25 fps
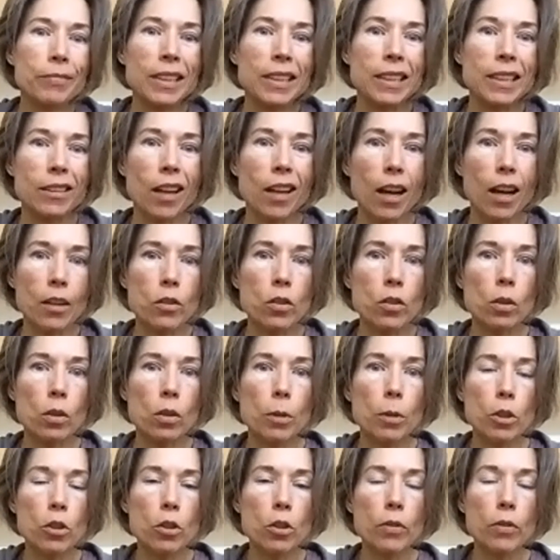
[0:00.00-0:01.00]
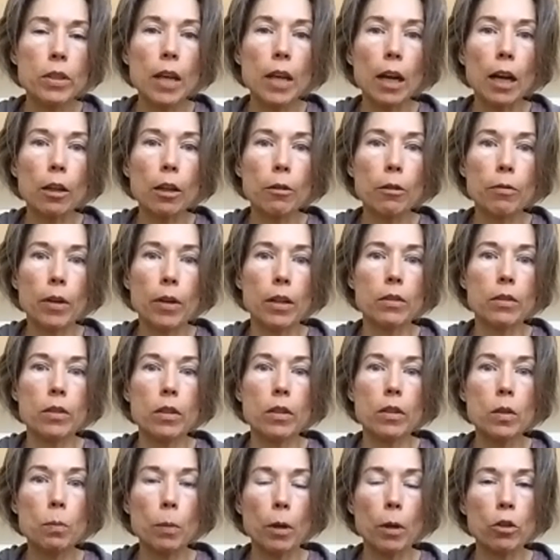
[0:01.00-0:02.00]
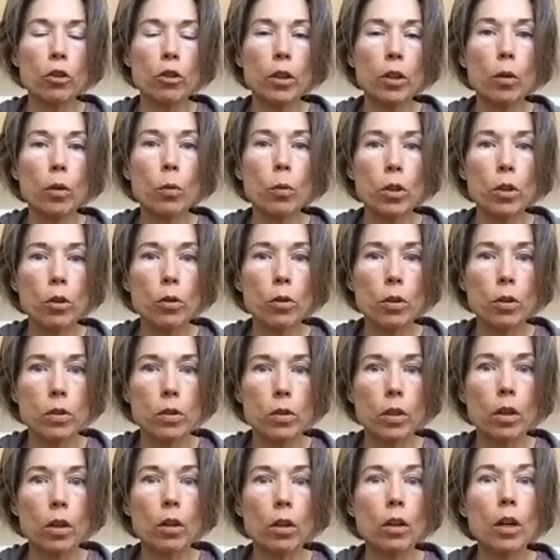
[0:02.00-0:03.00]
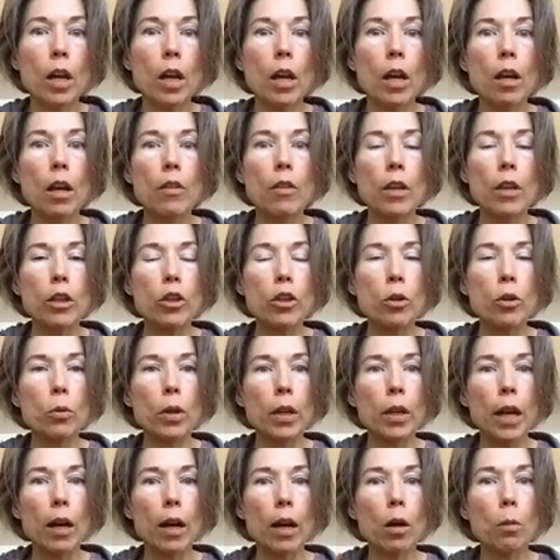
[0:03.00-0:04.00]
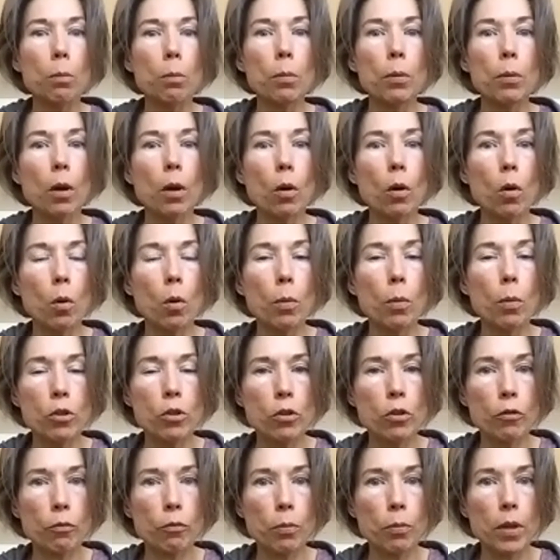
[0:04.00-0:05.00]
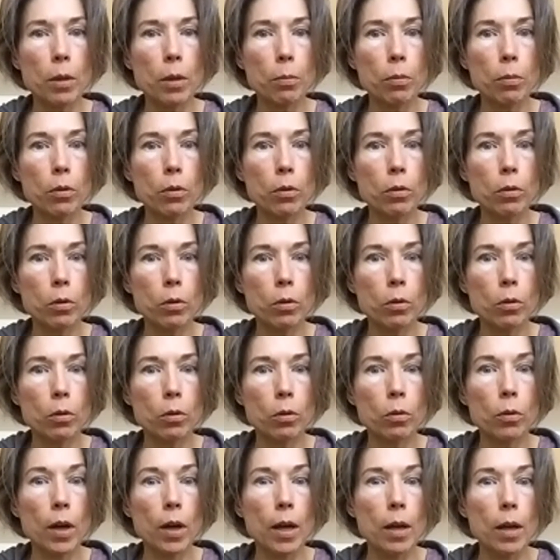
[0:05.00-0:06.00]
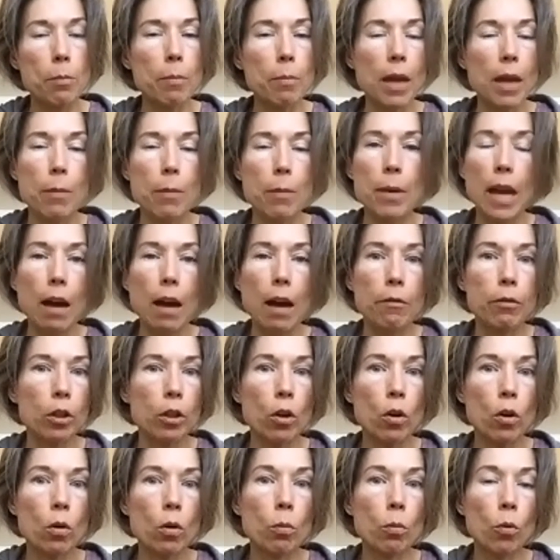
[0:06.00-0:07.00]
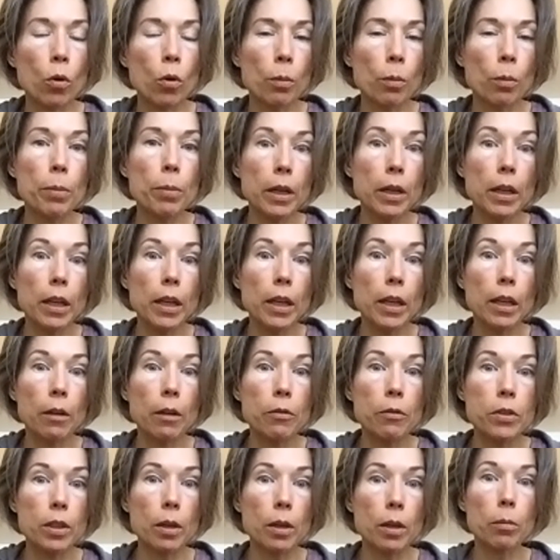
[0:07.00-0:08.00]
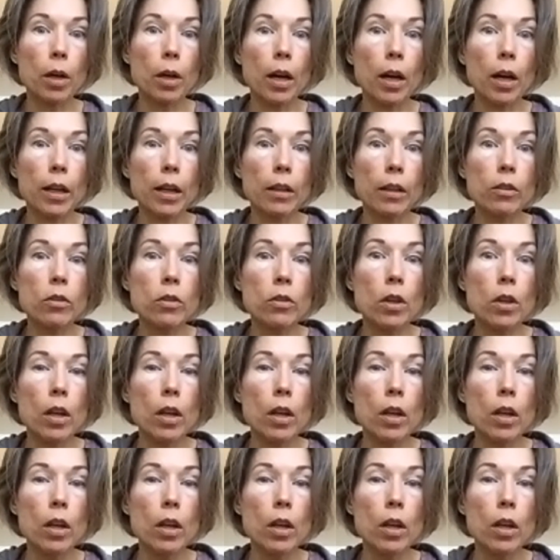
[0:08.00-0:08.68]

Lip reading: Not so much of a sacrifice, especially when you consider that you could help a whole bunch of people who maybe have a comorbidity of some kind,